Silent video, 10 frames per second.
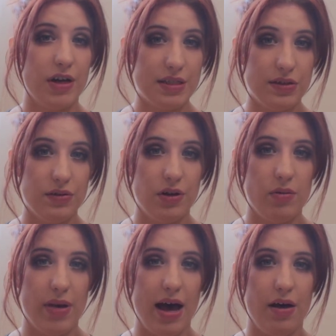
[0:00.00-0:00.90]
very soon
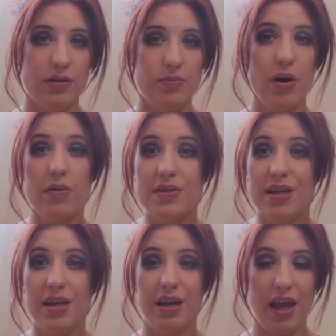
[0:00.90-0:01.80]
about
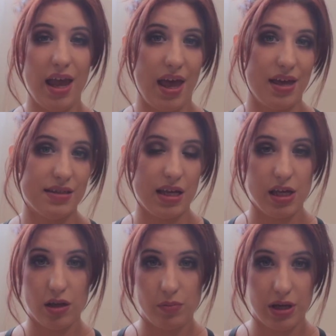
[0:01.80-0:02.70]
posing and
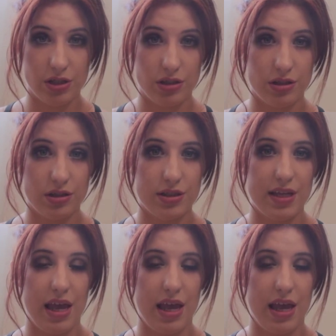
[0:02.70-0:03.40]
taking good pictures